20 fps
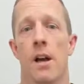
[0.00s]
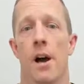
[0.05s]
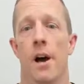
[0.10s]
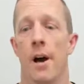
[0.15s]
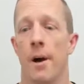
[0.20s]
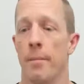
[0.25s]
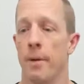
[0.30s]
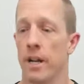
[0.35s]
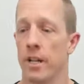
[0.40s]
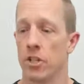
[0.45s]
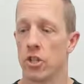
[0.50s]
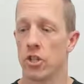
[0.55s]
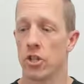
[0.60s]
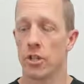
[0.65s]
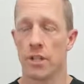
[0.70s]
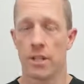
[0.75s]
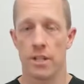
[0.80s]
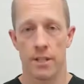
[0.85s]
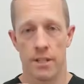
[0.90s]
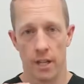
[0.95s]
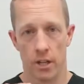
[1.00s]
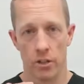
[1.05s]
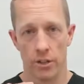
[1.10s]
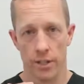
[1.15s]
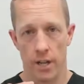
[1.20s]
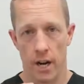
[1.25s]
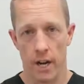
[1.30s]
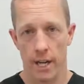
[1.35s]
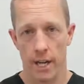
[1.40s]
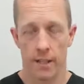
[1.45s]
Um, and it's just a single
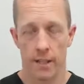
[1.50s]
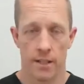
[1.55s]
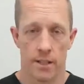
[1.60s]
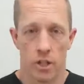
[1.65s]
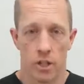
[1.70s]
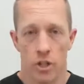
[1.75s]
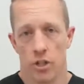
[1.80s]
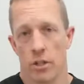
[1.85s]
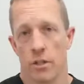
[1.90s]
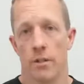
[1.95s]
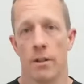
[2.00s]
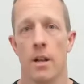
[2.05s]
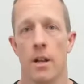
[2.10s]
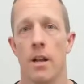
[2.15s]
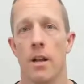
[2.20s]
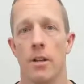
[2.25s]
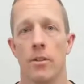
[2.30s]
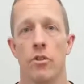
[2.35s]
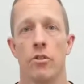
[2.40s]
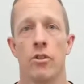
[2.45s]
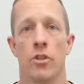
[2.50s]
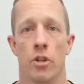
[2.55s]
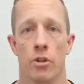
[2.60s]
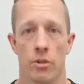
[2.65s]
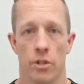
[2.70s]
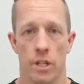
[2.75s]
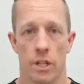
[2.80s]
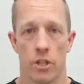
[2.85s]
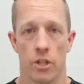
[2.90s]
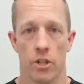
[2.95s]
tiny incision. There's no
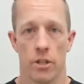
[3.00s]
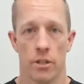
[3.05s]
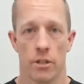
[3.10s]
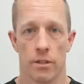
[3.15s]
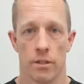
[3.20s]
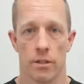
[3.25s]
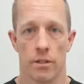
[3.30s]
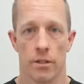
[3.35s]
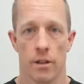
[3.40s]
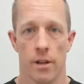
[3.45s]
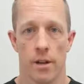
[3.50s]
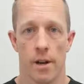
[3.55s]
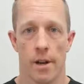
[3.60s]
stitches.